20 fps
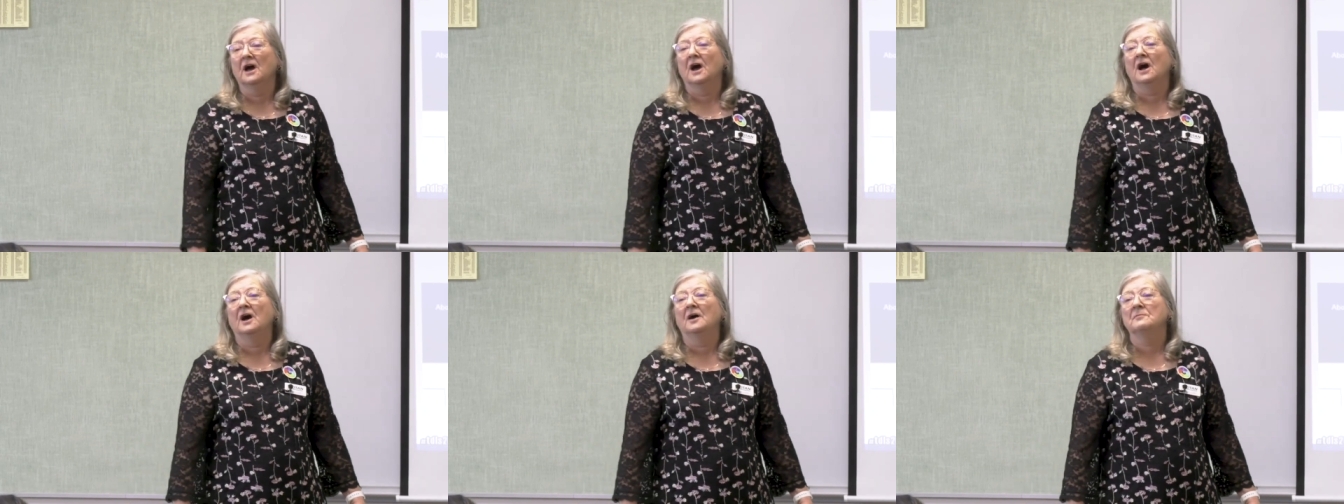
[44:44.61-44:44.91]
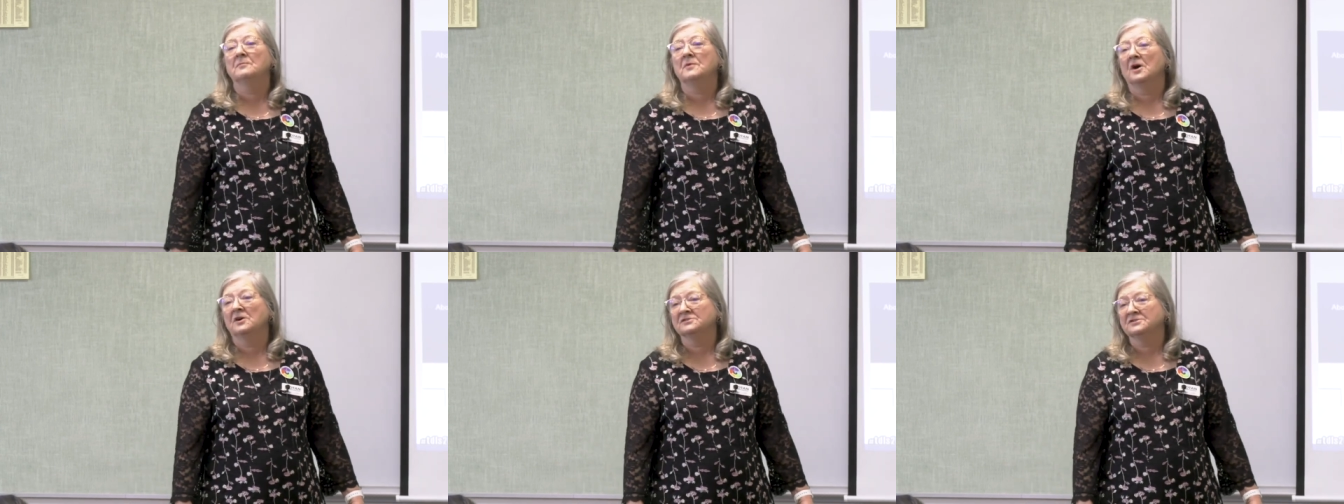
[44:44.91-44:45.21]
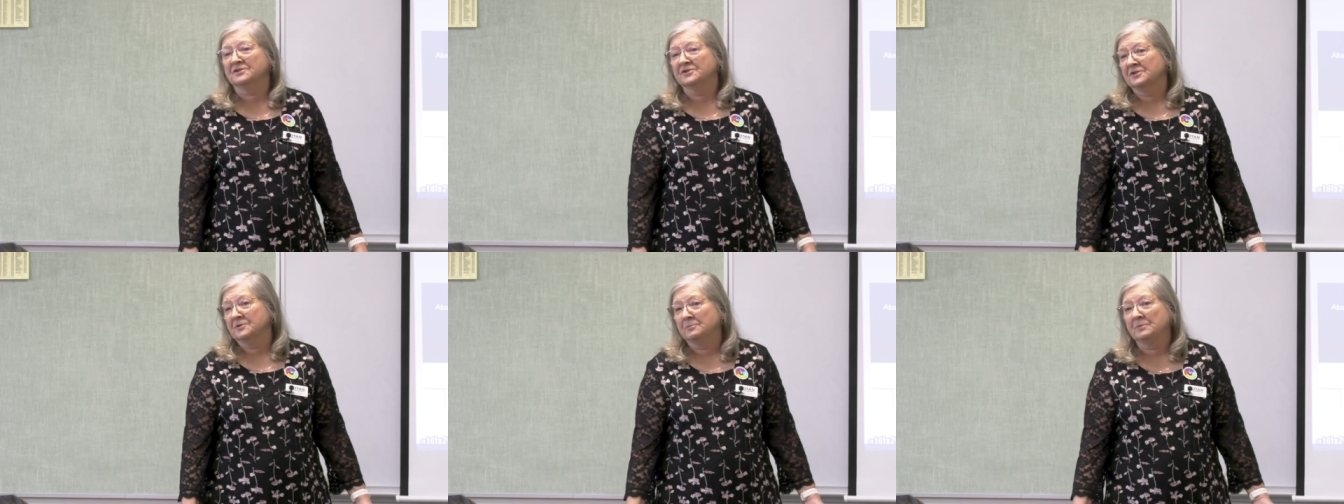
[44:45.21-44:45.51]
um,
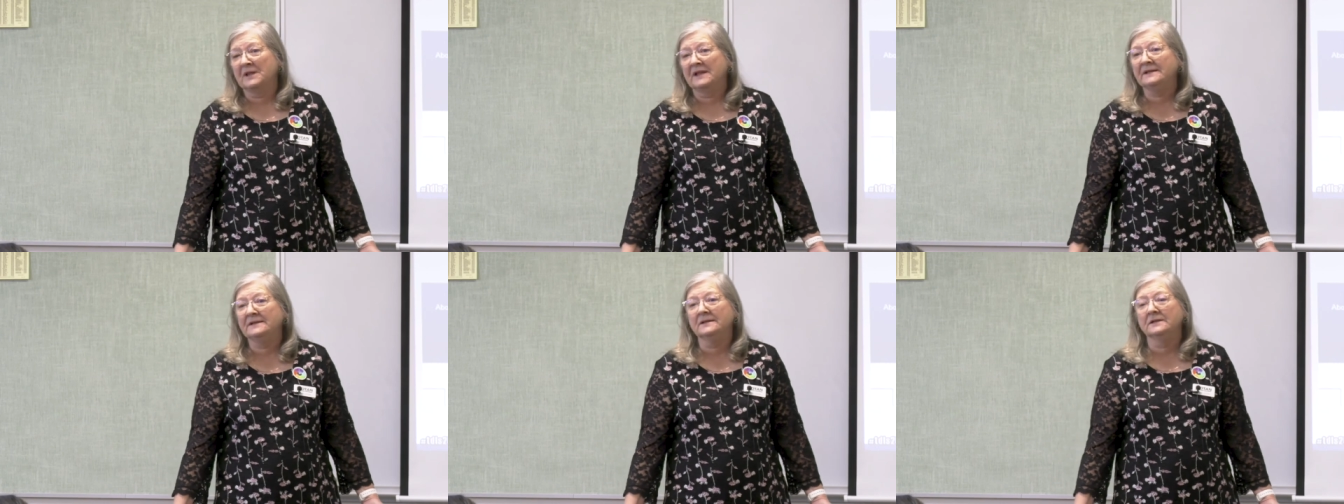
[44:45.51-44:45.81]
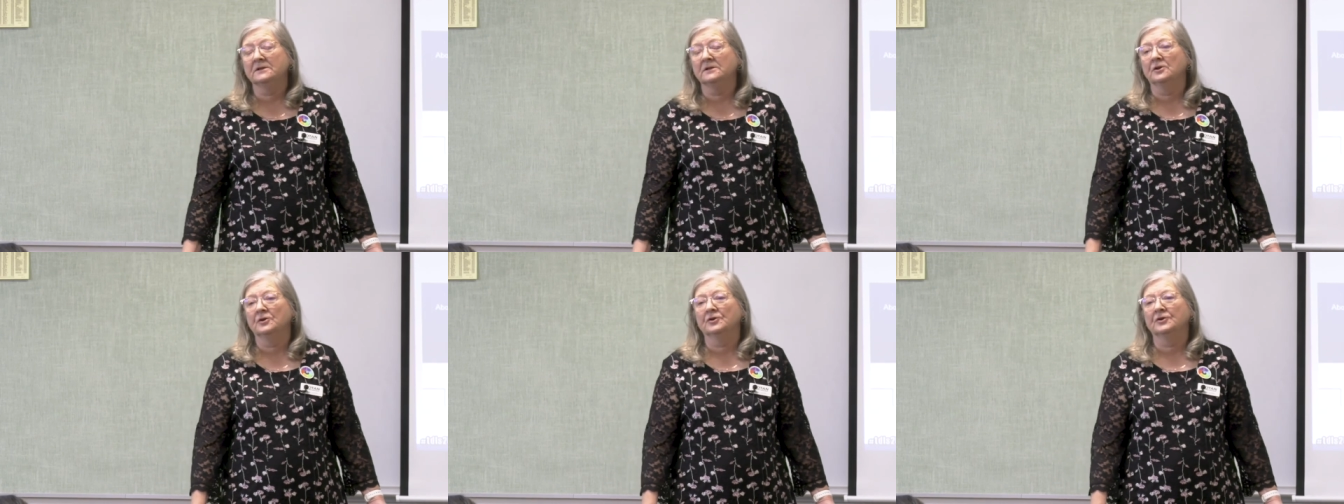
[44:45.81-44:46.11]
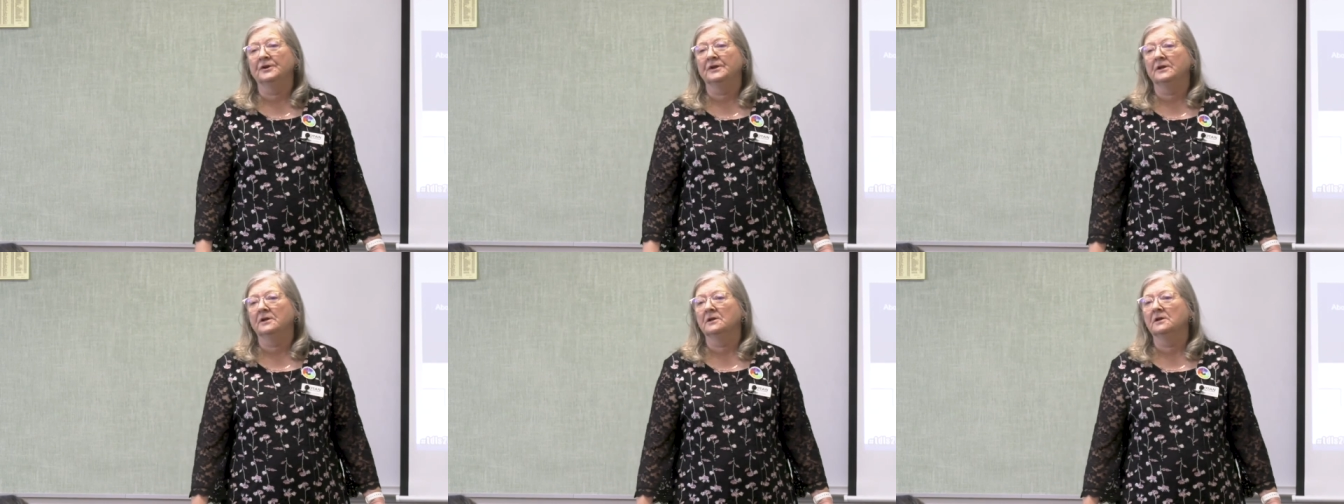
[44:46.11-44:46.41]
also the blended
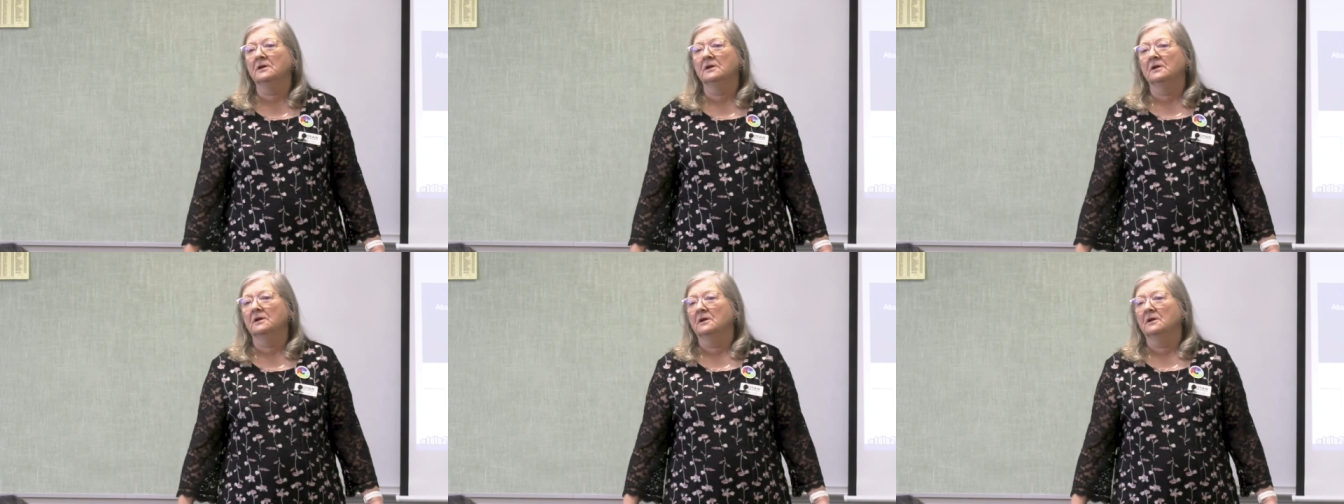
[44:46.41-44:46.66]
learning.